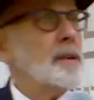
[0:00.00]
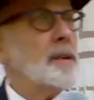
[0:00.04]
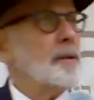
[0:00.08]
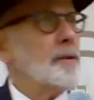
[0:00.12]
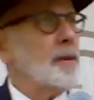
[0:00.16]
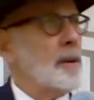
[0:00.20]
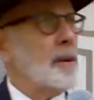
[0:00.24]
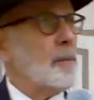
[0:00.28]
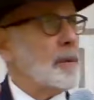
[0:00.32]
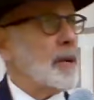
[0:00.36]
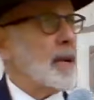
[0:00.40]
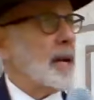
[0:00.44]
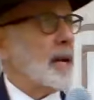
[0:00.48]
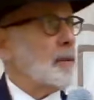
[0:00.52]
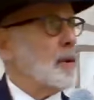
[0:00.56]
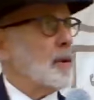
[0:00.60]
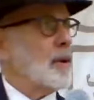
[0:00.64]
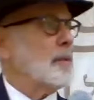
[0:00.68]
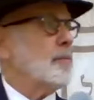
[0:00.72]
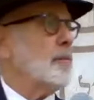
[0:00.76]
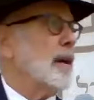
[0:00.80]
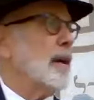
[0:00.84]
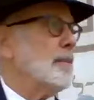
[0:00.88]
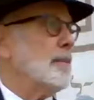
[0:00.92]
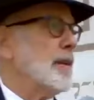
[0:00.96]
degree, but I
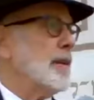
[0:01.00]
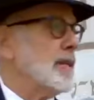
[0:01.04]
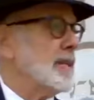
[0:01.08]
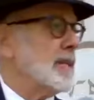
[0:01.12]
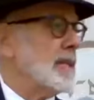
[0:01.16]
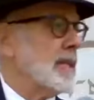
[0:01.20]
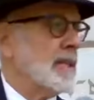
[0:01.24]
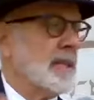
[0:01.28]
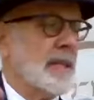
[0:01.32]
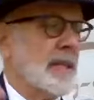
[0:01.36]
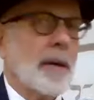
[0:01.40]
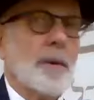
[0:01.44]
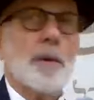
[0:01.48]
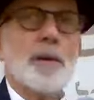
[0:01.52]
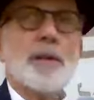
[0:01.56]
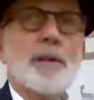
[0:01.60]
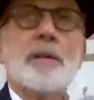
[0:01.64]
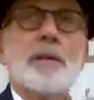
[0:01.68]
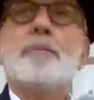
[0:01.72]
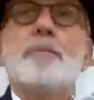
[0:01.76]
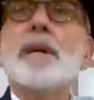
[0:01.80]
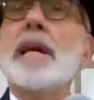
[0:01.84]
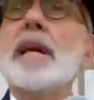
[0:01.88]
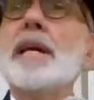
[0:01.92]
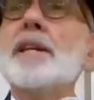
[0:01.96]
want my master's. I
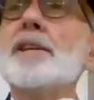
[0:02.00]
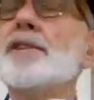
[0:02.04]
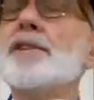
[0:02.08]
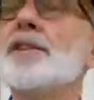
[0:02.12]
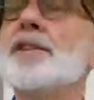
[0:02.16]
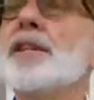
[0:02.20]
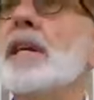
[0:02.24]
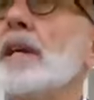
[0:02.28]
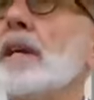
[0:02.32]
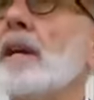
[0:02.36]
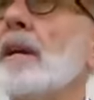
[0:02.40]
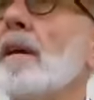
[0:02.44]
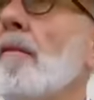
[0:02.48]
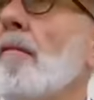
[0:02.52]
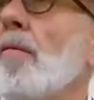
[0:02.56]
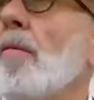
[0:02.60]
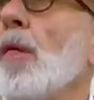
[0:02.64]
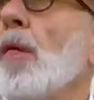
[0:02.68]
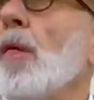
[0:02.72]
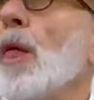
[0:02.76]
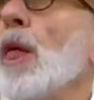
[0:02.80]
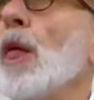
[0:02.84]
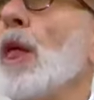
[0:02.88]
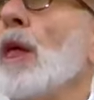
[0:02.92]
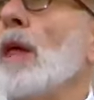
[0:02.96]
want a PhD.
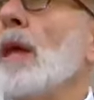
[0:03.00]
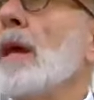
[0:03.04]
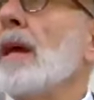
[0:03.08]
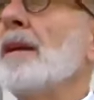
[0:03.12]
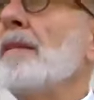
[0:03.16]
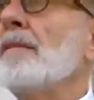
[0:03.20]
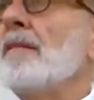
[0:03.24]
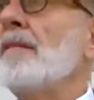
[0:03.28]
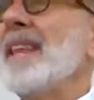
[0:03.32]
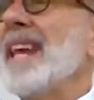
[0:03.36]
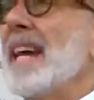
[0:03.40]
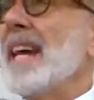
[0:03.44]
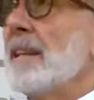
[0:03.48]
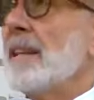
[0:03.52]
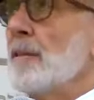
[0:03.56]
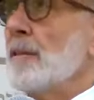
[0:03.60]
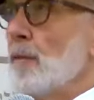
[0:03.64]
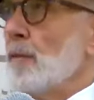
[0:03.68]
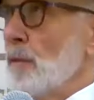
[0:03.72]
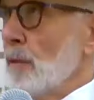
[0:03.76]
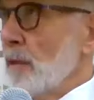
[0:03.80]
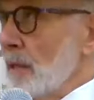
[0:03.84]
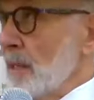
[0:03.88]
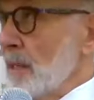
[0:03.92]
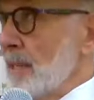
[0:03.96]

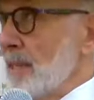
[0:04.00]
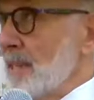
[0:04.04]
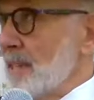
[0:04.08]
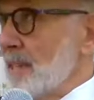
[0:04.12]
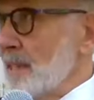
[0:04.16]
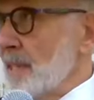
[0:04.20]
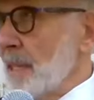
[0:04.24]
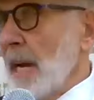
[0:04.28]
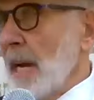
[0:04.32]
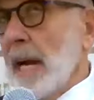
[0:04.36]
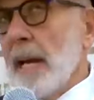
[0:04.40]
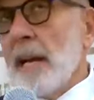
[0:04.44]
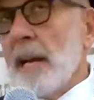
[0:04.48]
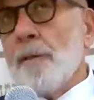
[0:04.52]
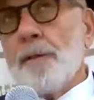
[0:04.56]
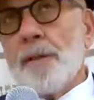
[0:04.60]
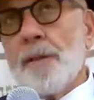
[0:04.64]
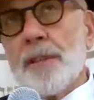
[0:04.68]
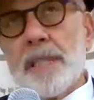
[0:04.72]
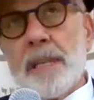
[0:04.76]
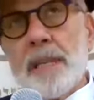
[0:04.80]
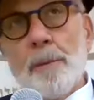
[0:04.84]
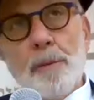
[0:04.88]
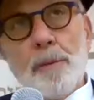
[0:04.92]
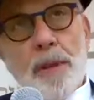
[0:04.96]
That desire
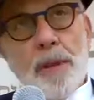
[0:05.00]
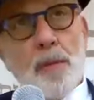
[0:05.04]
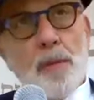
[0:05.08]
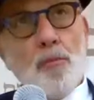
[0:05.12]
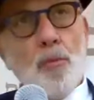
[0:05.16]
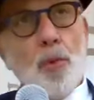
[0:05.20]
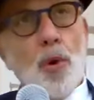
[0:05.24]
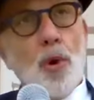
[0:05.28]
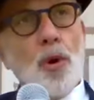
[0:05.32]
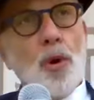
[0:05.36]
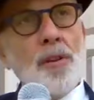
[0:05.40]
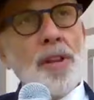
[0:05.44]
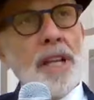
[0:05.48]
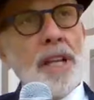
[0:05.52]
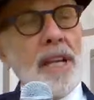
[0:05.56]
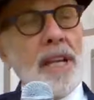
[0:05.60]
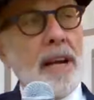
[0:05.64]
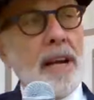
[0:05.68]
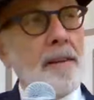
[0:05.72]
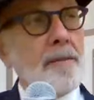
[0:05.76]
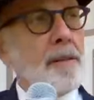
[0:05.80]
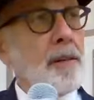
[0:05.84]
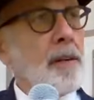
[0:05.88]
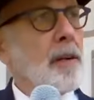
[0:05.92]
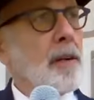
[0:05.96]
for something more
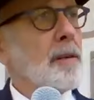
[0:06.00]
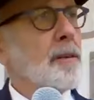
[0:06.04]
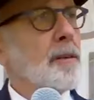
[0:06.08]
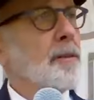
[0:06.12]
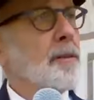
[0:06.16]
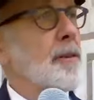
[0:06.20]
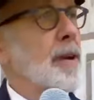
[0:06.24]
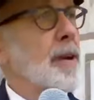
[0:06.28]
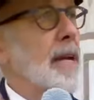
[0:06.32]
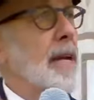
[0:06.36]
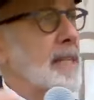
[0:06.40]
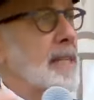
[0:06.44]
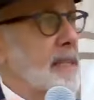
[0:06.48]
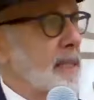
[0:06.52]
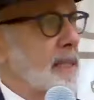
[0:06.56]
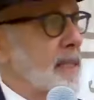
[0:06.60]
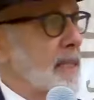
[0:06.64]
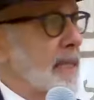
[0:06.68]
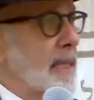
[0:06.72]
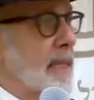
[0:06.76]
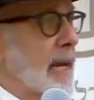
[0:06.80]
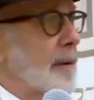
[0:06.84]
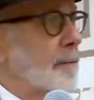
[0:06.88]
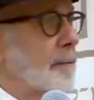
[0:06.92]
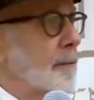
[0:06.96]
than I've got creates
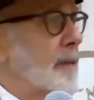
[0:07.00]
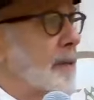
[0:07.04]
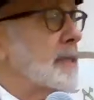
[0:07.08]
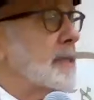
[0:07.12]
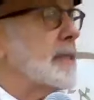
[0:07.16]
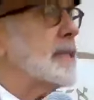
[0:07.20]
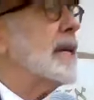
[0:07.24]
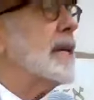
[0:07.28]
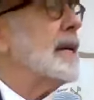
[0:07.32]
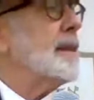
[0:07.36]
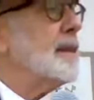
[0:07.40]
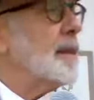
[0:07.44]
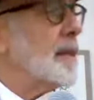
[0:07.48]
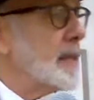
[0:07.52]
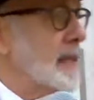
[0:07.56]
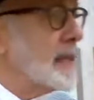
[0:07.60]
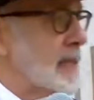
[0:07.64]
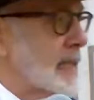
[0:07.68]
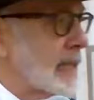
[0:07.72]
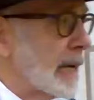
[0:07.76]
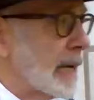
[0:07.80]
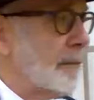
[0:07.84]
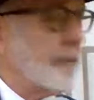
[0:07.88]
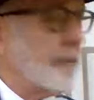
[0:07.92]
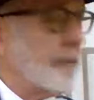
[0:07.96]
discomfort, and the
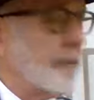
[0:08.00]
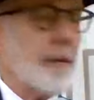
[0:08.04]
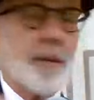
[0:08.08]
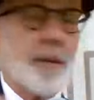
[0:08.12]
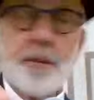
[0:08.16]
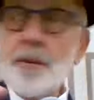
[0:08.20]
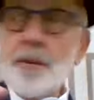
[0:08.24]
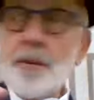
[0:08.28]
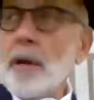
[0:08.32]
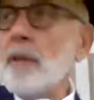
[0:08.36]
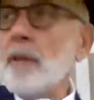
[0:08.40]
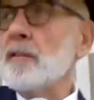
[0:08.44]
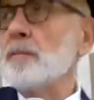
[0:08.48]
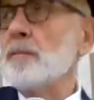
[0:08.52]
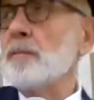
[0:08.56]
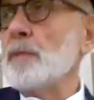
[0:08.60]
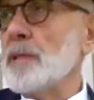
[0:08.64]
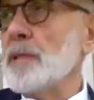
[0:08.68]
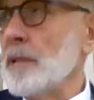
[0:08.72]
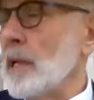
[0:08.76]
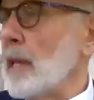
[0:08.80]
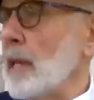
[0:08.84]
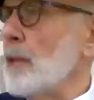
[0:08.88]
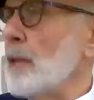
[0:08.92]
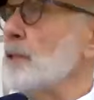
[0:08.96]
discomfort drives me
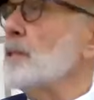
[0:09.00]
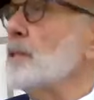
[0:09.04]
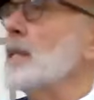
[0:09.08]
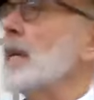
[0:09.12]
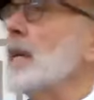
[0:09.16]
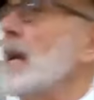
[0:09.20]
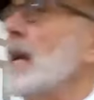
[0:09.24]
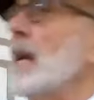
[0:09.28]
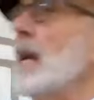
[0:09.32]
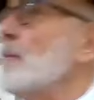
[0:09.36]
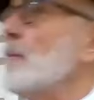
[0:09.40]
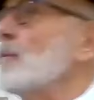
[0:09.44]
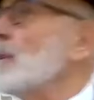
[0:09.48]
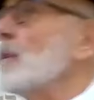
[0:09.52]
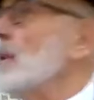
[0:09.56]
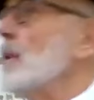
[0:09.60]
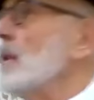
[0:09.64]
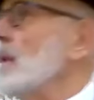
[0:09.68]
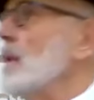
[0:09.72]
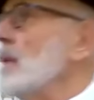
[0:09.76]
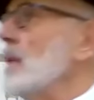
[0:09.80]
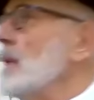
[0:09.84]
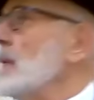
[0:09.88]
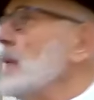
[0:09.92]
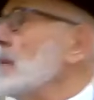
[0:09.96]
to close the gap.
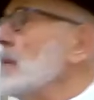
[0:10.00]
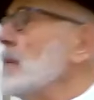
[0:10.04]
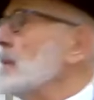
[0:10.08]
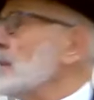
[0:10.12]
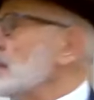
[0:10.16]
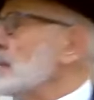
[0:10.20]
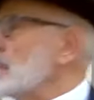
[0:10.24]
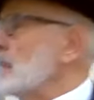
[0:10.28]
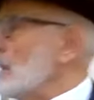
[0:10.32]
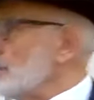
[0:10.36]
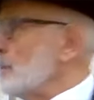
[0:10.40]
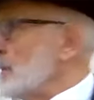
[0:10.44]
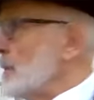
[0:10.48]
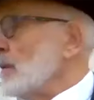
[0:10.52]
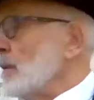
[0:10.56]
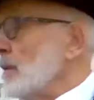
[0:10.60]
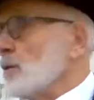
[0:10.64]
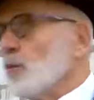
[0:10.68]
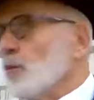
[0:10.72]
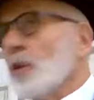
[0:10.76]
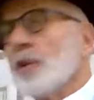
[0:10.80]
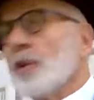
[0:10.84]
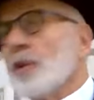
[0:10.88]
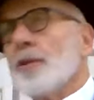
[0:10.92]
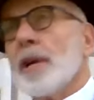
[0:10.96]
So sometimes
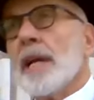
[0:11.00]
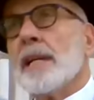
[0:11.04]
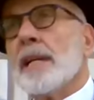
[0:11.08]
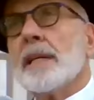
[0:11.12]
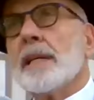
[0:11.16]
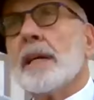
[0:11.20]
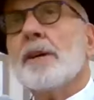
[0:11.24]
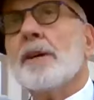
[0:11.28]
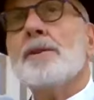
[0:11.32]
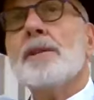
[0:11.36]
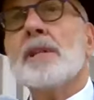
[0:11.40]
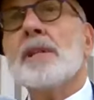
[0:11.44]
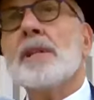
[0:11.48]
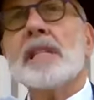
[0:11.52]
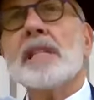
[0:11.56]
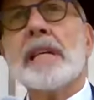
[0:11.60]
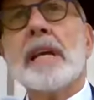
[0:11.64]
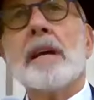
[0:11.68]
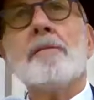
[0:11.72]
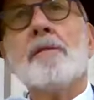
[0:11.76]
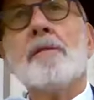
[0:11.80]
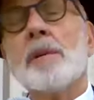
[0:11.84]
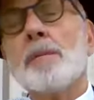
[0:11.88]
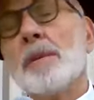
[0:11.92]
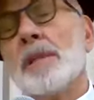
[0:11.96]
we create our own
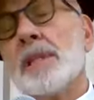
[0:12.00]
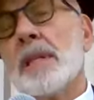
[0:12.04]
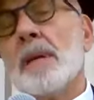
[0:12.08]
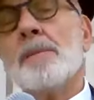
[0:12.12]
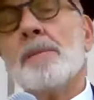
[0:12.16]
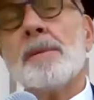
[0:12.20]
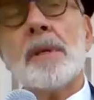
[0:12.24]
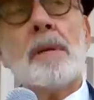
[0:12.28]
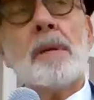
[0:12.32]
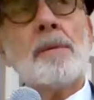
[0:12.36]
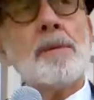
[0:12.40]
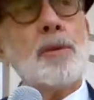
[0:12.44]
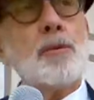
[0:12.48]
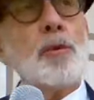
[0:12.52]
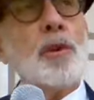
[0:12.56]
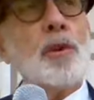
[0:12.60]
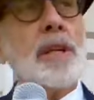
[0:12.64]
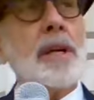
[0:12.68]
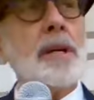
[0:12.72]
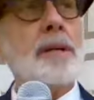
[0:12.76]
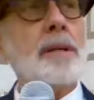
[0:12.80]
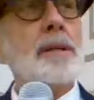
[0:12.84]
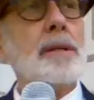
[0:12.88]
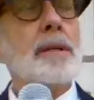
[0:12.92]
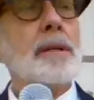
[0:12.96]
discomfort, but sometimes we
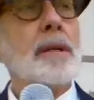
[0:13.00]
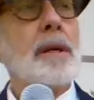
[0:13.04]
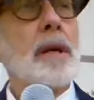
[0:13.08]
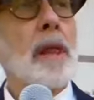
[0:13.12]
don't.